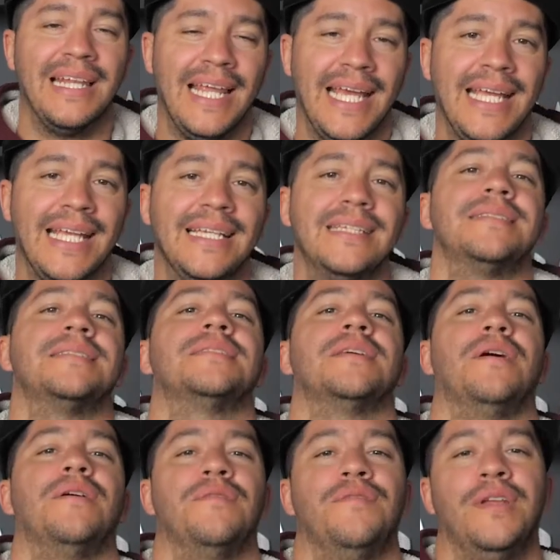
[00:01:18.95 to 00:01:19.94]
Lay's
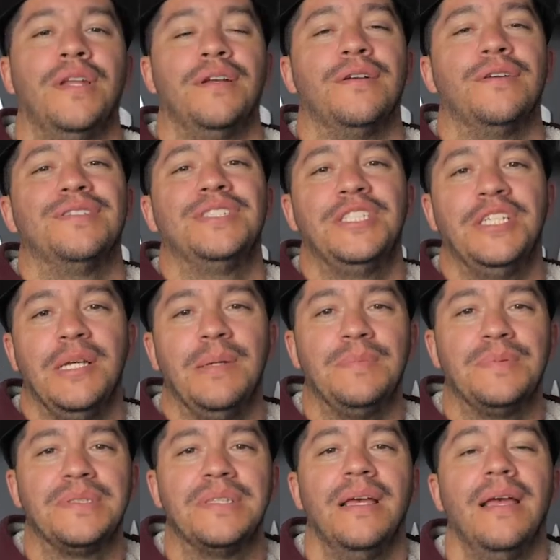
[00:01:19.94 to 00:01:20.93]
salt and vinegar
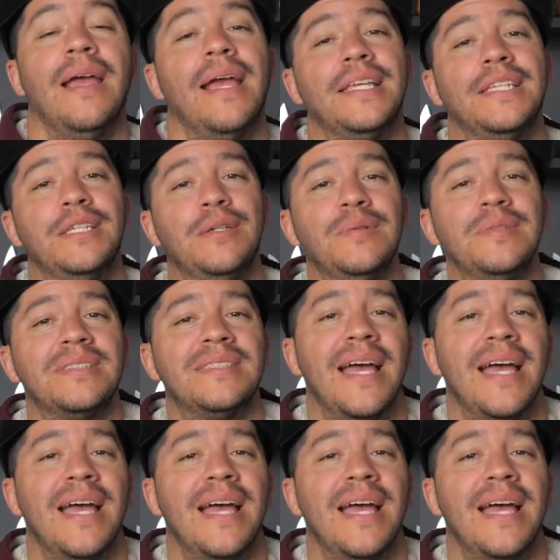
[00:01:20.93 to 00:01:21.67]
chips and used